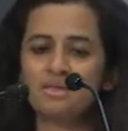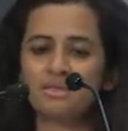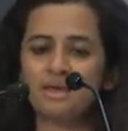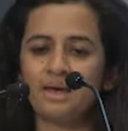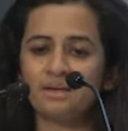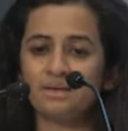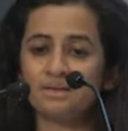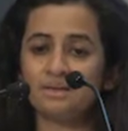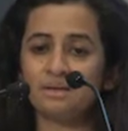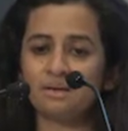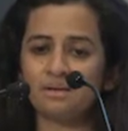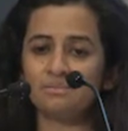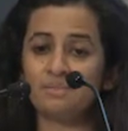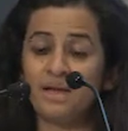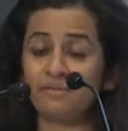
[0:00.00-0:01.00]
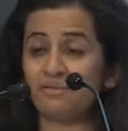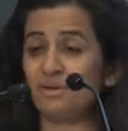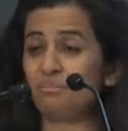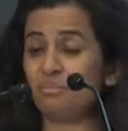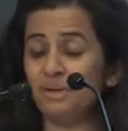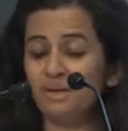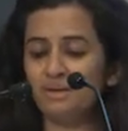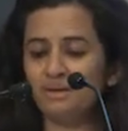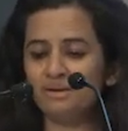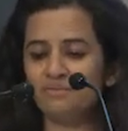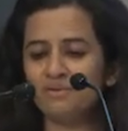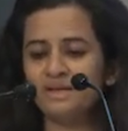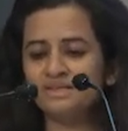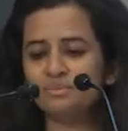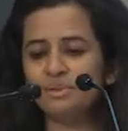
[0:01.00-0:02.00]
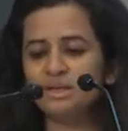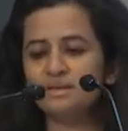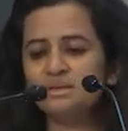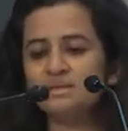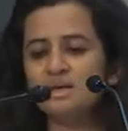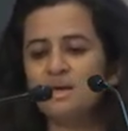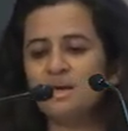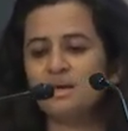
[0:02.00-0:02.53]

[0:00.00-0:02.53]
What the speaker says: that have impeded investment,